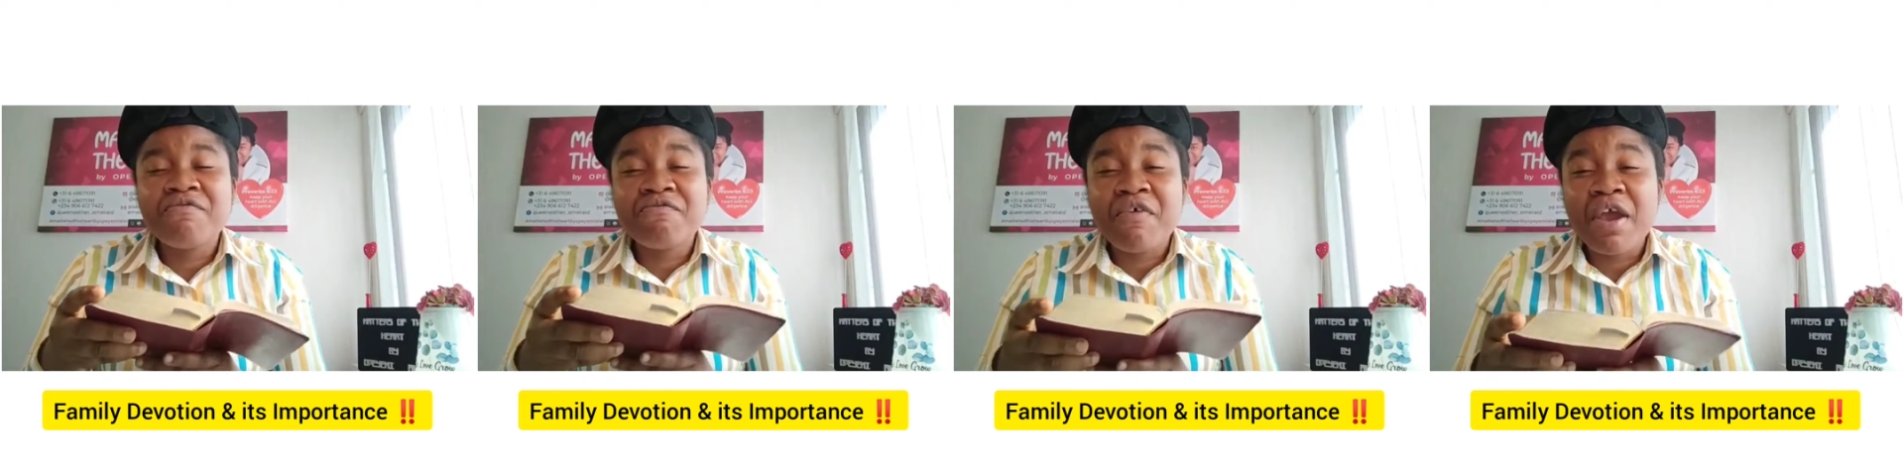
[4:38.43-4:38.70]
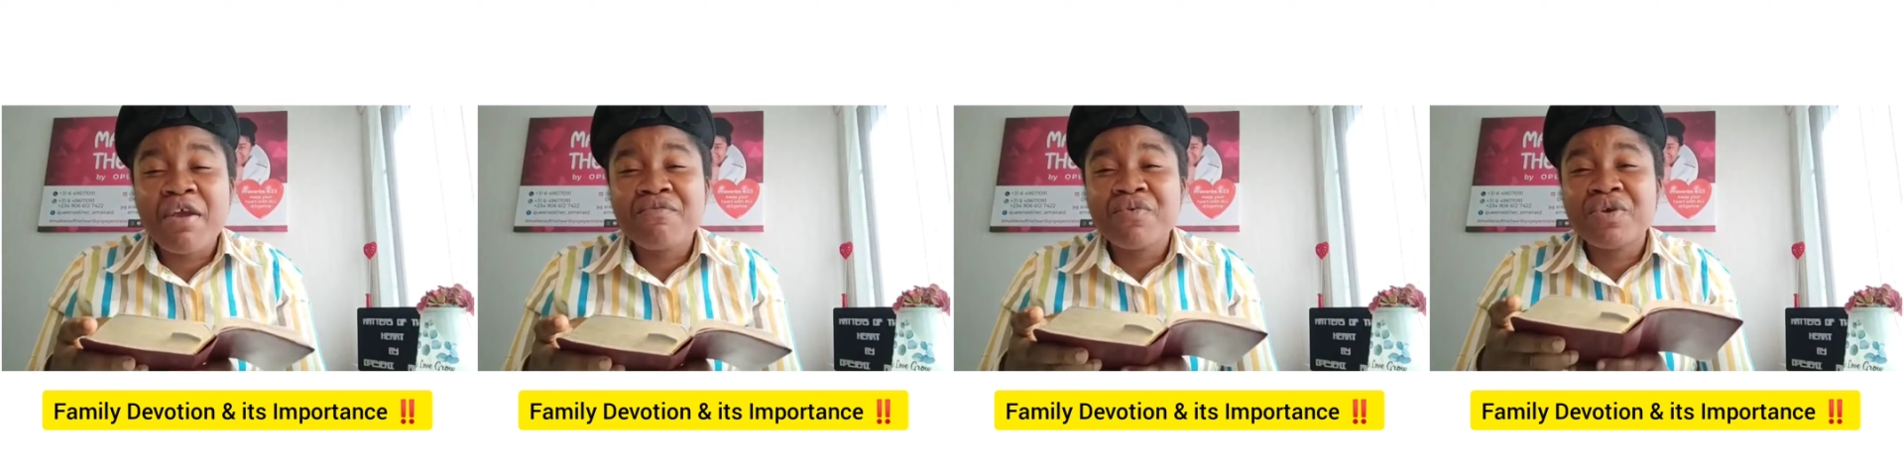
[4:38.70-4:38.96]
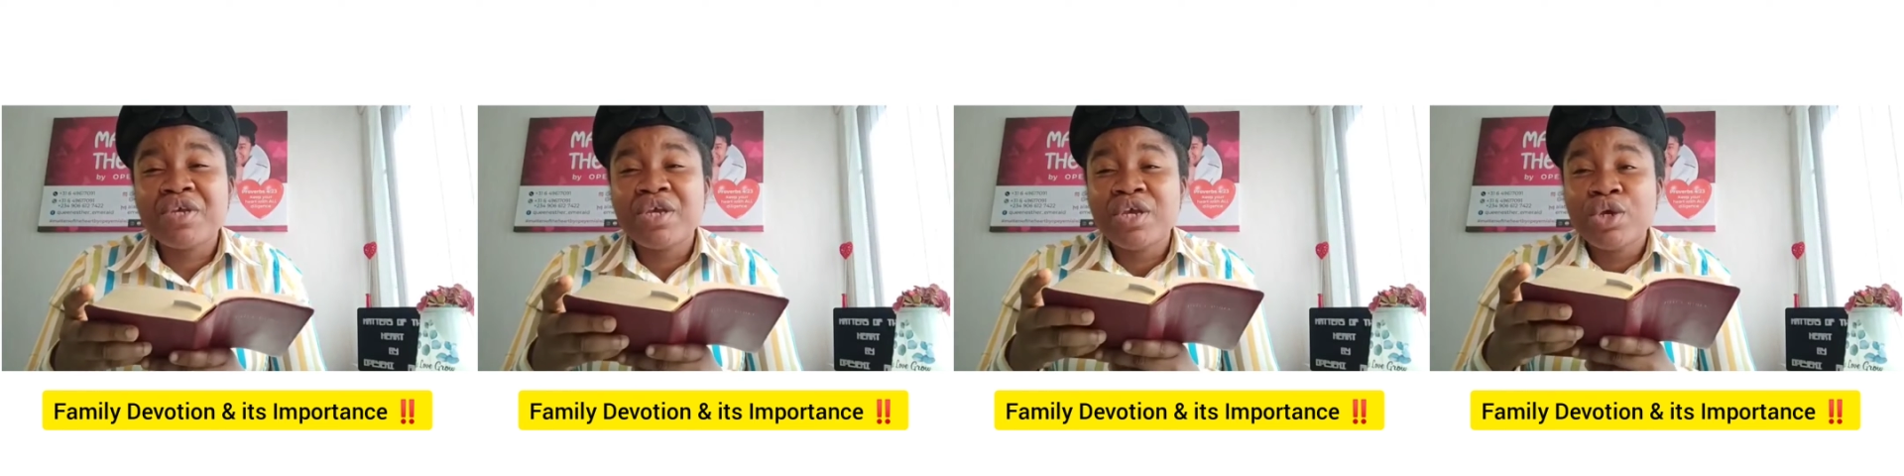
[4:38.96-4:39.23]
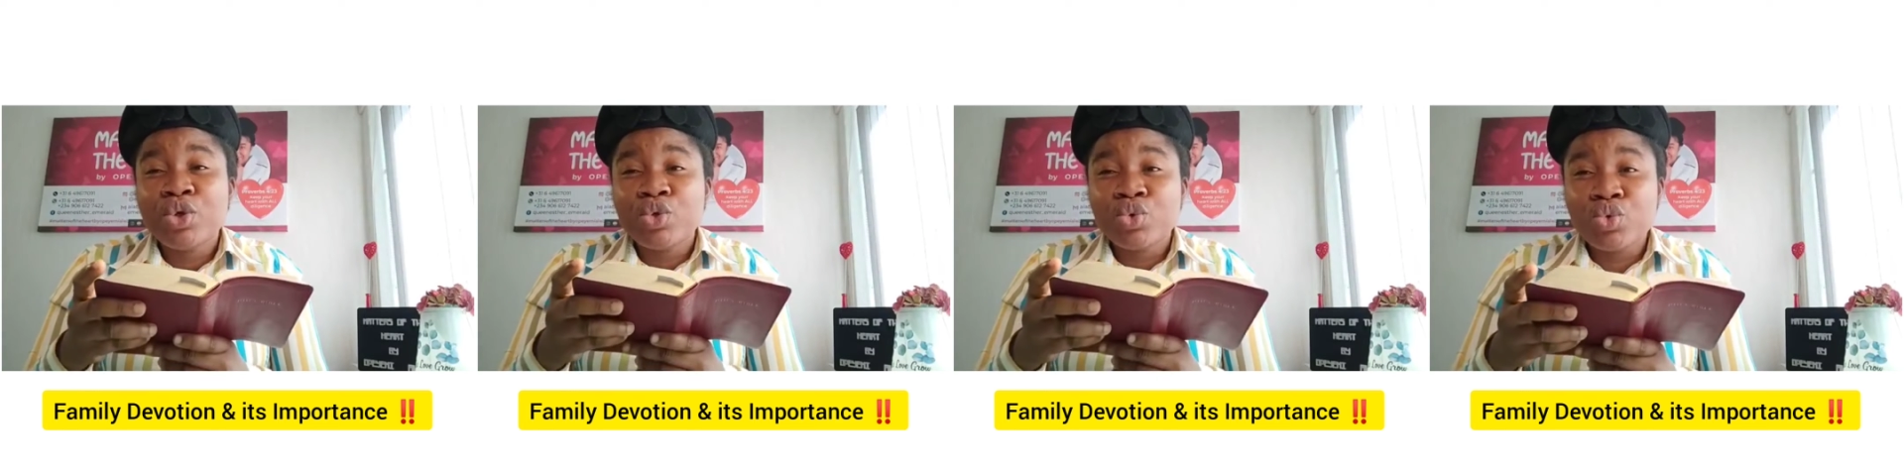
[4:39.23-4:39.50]
very
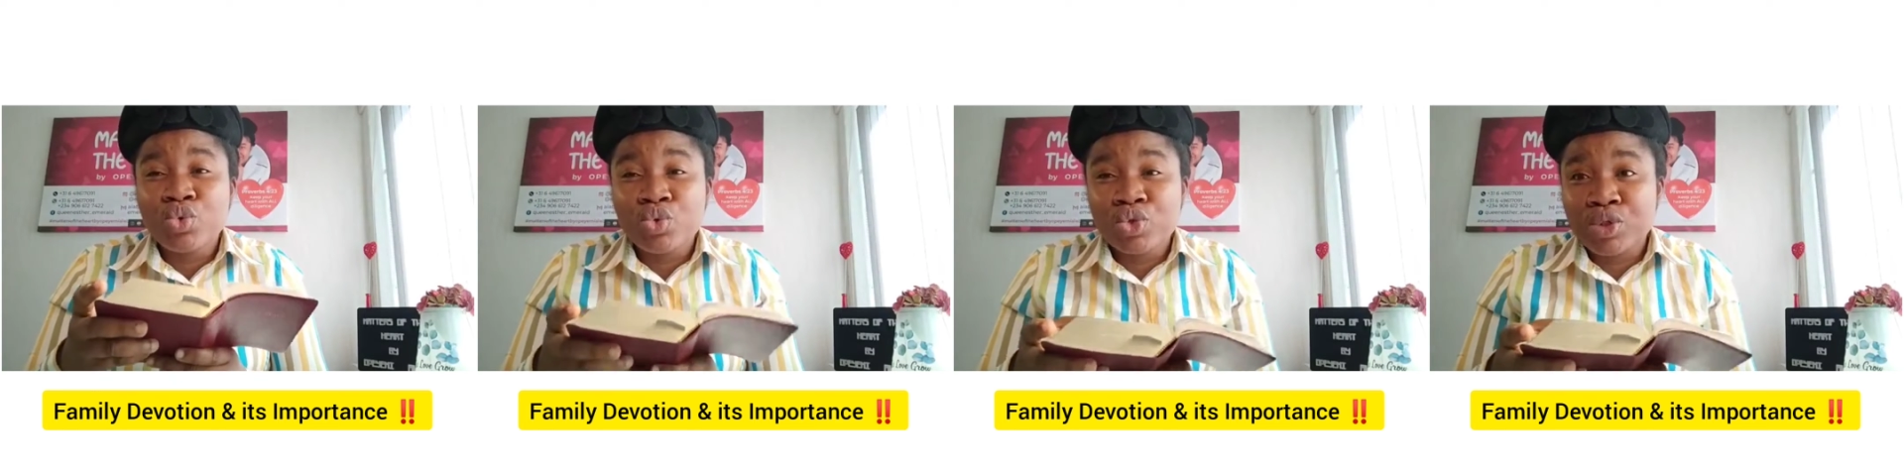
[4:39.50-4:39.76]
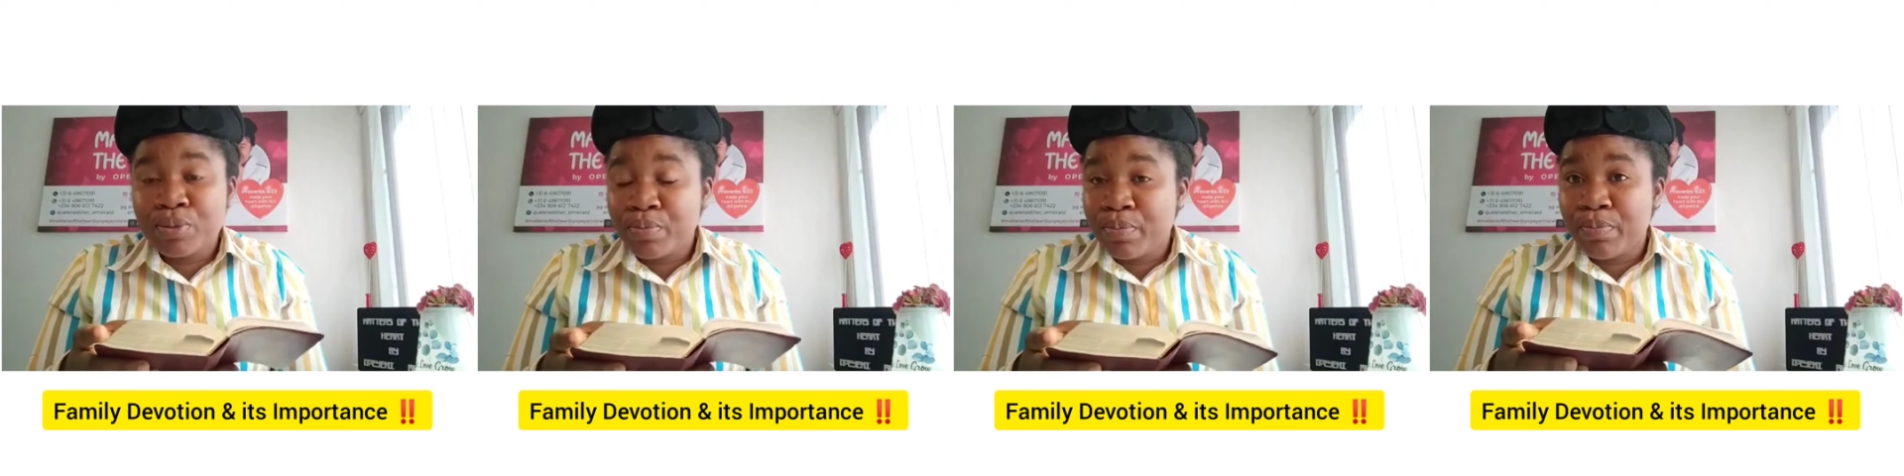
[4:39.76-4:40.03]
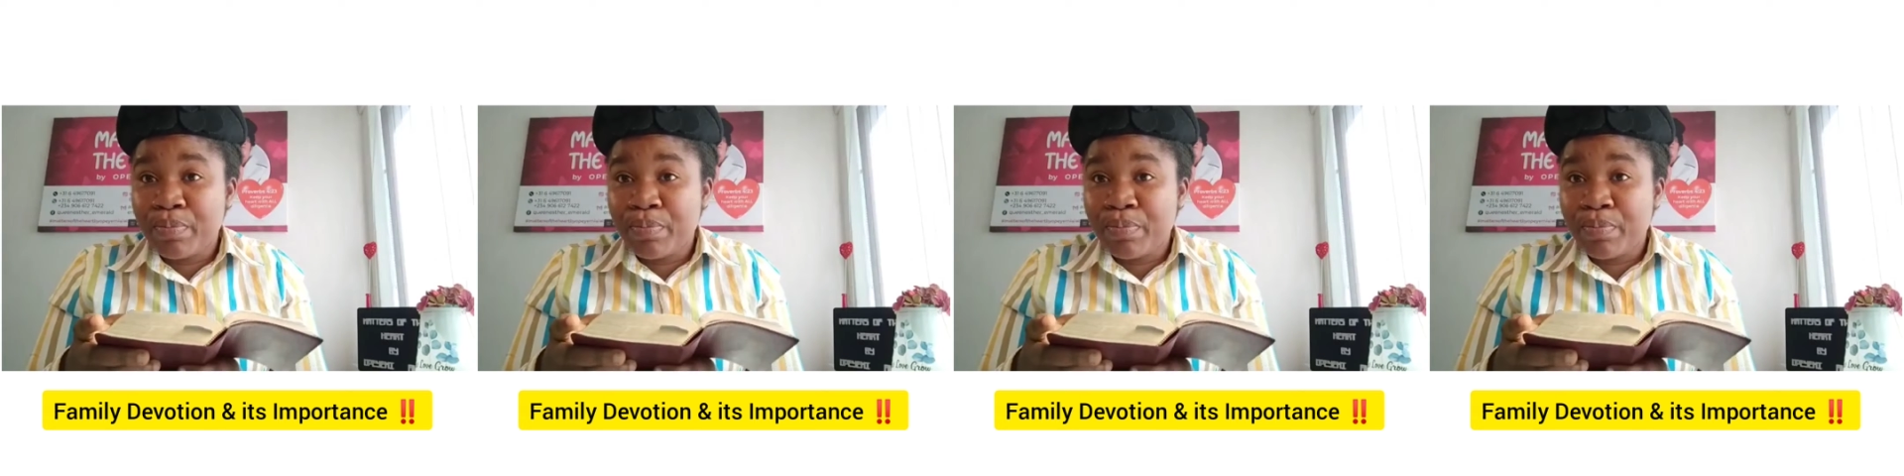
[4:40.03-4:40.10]
good